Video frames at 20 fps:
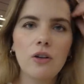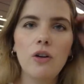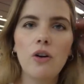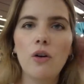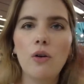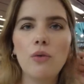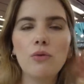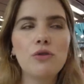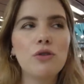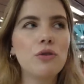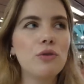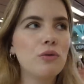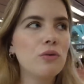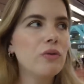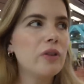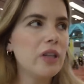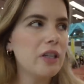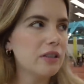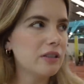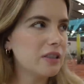go
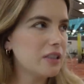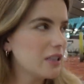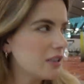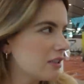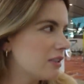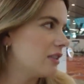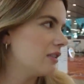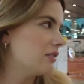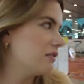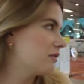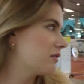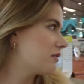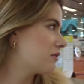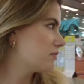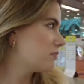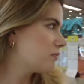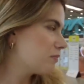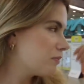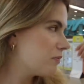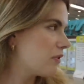to the assistance
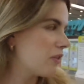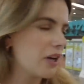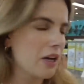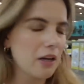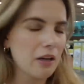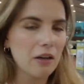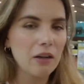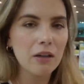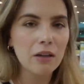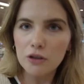thing.